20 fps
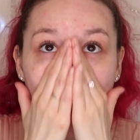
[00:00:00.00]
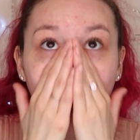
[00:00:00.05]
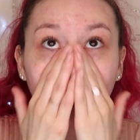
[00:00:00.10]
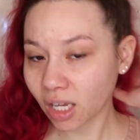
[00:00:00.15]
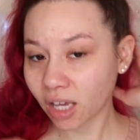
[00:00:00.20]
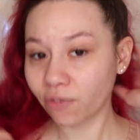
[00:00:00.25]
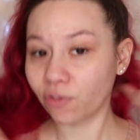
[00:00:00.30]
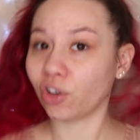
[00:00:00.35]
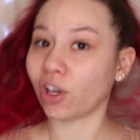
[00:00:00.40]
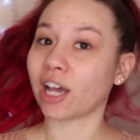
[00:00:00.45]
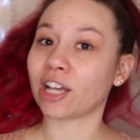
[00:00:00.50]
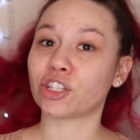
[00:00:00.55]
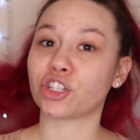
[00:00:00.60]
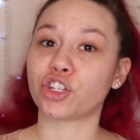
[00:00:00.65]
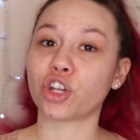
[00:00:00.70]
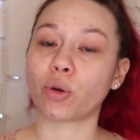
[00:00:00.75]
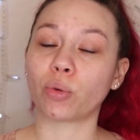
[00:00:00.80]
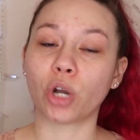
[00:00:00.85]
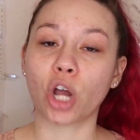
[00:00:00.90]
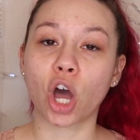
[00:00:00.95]
If you guys
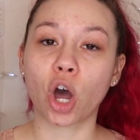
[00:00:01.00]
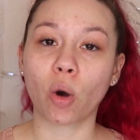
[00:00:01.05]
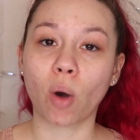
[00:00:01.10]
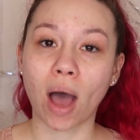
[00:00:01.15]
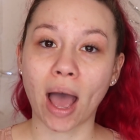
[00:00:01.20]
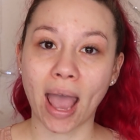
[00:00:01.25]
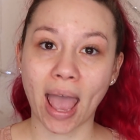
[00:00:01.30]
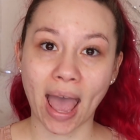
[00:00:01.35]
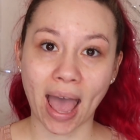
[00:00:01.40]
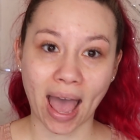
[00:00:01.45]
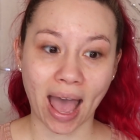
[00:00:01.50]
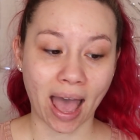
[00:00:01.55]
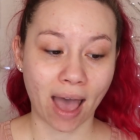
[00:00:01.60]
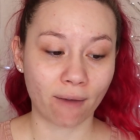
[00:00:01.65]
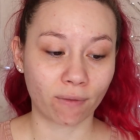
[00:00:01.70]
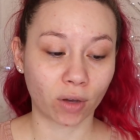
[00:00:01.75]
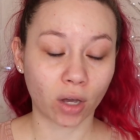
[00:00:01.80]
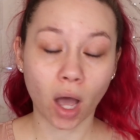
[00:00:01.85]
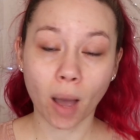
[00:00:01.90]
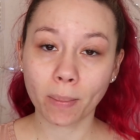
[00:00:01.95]
don't know, I
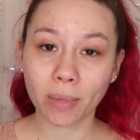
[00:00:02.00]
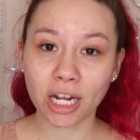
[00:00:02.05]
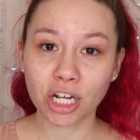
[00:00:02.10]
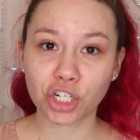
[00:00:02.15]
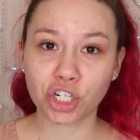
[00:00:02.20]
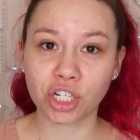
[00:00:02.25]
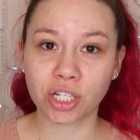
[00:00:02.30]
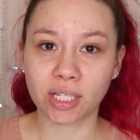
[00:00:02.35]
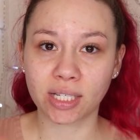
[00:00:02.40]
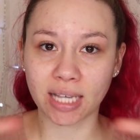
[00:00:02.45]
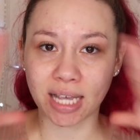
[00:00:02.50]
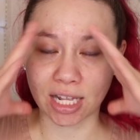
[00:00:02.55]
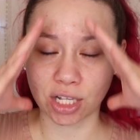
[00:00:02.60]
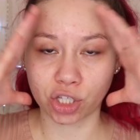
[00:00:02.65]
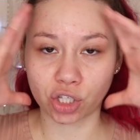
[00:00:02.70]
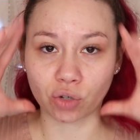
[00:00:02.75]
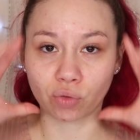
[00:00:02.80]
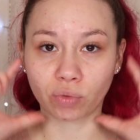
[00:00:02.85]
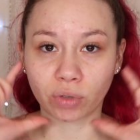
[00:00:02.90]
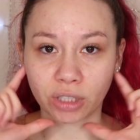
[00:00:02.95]
have combination skin,
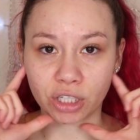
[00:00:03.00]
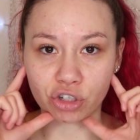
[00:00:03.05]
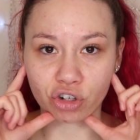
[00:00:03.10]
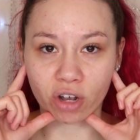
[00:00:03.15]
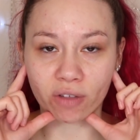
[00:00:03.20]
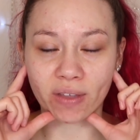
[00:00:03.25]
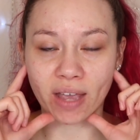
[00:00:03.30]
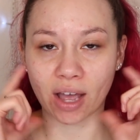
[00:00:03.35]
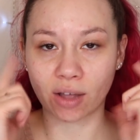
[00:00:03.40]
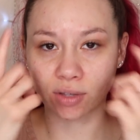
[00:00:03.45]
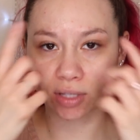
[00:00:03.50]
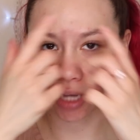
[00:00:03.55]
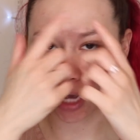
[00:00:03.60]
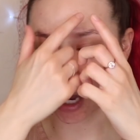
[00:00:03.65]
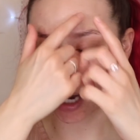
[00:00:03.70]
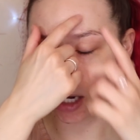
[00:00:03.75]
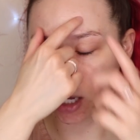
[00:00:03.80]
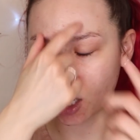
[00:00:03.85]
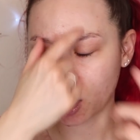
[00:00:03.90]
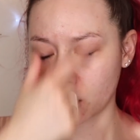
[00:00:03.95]
so really dry on the
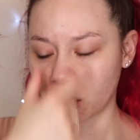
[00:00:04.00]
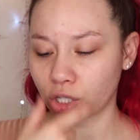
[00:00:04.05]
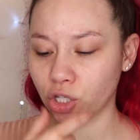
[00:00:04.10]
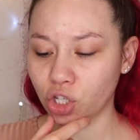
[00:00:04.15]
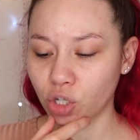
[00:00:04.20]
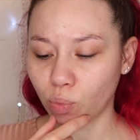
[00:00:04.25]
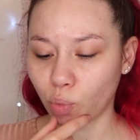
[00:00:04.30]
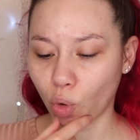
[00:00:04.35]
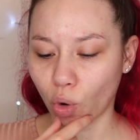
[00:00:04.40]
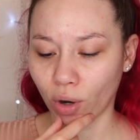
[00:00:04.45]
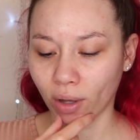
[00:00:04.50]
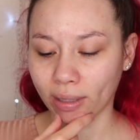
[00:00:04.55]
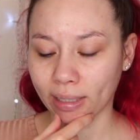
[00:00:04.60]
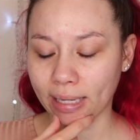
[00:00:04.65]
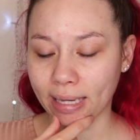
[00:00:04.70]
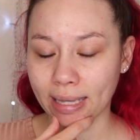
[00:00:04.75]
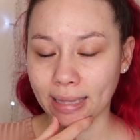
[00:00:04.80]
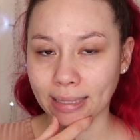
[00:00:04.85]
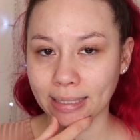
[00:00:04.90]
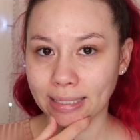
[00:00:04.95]
outside, super
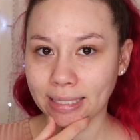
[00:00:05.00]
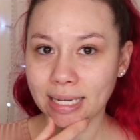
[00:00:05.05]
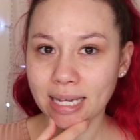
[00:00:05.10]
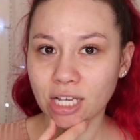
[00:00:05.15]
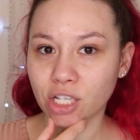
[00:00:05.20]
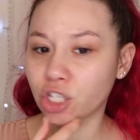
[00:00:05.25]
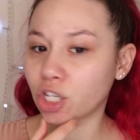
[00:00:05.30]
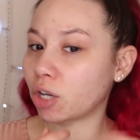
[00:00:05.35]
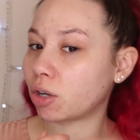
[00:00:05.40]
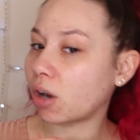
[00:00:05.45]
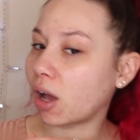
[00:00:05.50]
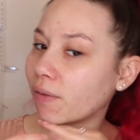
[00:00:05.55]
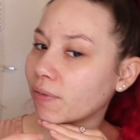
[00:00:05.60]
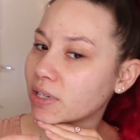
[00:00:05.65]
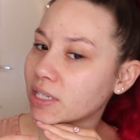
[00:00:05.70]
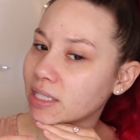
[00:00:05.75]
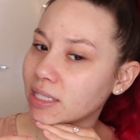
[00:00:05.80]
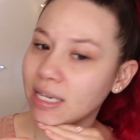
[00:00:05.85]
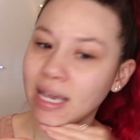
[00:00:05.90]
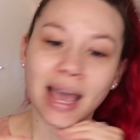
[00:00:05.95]
oily in the T-zone,
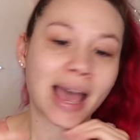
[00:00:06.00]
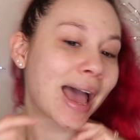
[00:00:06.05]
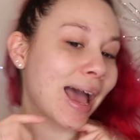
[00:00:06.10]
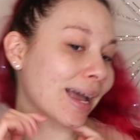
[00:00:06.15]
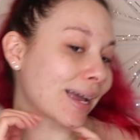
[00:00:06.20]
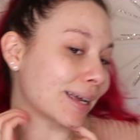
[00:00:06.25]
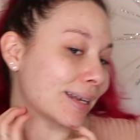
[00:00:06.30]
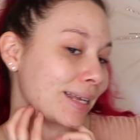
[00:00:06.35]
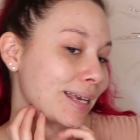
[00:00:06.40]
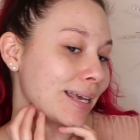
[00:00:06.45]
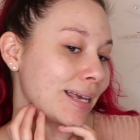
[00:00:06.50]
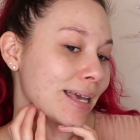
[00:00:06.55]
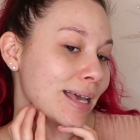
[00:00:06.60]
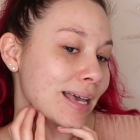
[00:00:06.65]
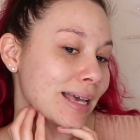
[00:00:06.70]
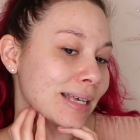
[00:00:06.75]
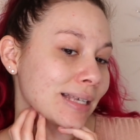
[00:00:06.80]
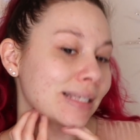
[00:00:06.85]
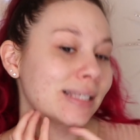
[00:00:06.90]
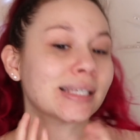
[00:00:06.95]
obviously acne,
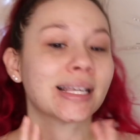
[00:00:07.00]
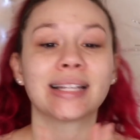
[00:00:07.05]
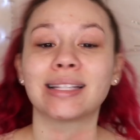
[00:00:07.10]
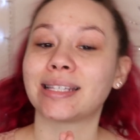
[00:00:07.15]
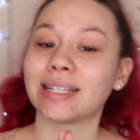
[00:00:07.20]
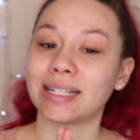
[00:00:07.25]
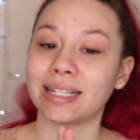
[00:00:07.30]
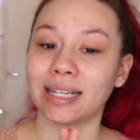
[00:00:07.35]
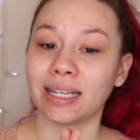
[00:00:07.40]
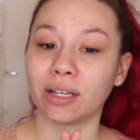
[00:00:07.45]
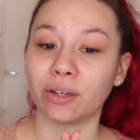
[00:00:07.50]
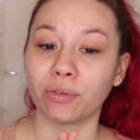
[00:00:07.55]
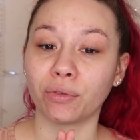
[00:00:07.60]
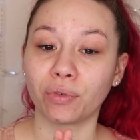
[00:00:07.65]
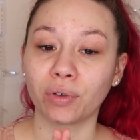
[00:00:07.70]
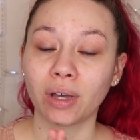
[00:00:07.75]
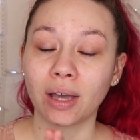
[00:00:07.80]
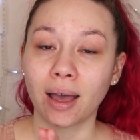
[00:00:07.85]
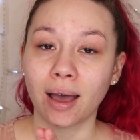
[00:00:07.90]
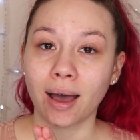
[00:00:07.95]

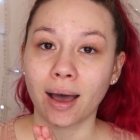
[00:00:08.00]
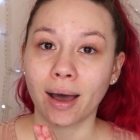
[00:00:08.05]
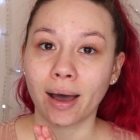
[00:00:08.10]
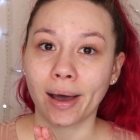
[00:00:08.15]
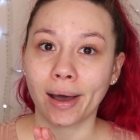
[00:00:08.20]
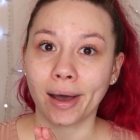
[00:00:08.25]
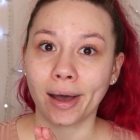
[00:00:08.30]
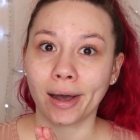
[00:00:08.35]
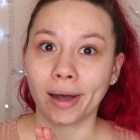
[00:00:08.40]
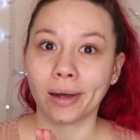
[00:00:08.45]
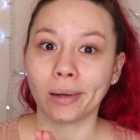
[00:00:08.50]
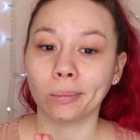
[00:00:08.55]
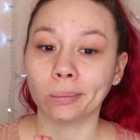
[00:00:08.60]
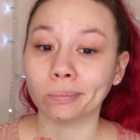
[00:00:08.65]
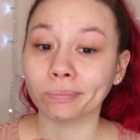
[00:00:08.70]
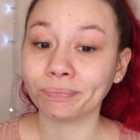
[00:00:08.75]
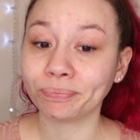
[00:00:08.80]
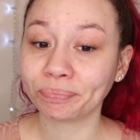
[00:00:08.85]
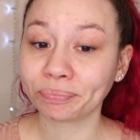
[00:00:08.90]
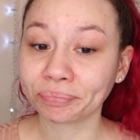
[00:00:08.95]
sensitive,
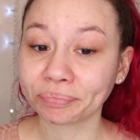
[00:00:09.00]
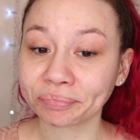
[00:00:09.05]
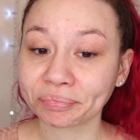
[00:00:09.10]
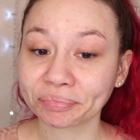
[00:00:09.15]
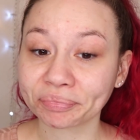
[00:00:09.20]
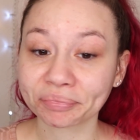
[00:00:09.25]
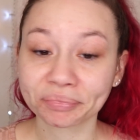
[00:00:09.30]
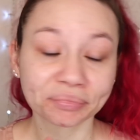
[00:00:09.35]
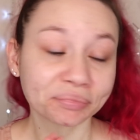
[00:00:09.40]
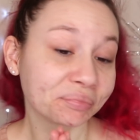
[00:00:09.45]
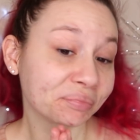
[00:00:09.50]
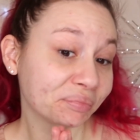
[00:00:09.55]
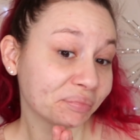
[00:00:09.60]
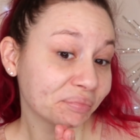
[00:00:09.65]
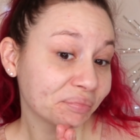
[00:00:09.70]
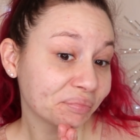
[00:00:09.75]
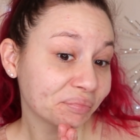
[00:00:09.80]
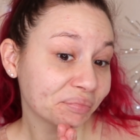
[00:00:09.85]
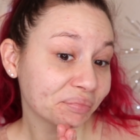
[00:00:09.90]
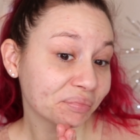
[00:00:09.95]

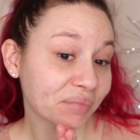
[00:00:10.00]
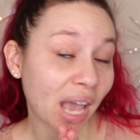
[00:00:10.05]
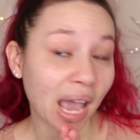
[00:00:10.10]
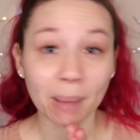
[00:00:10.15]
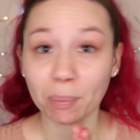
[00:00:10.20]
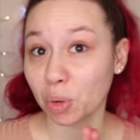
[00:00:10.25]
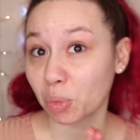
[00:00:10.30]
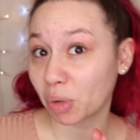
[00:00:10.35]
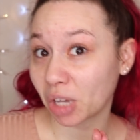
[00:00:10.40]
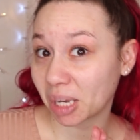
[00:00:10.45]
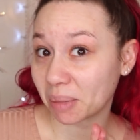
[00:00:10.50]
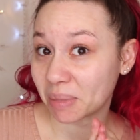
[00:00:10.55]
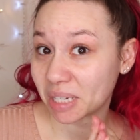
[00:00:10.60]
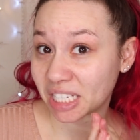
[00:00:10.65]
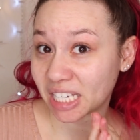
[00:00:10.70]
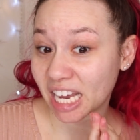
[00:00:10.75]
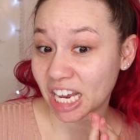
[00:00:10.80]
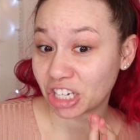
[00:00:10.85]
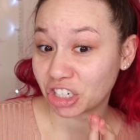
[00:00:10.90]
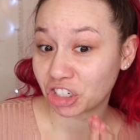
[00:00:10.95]

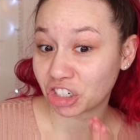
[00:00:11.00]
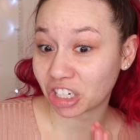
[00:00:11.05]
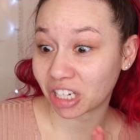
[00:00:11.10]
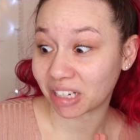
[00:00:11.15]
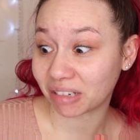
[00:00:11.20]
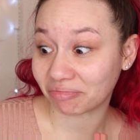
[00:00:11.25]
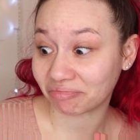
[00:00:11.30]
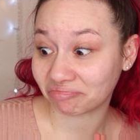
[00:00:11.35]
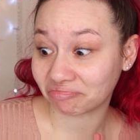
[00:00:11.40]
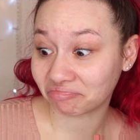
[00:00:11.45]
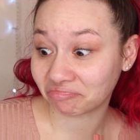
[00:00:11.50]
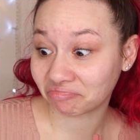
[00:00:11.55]
hyperpigmentation,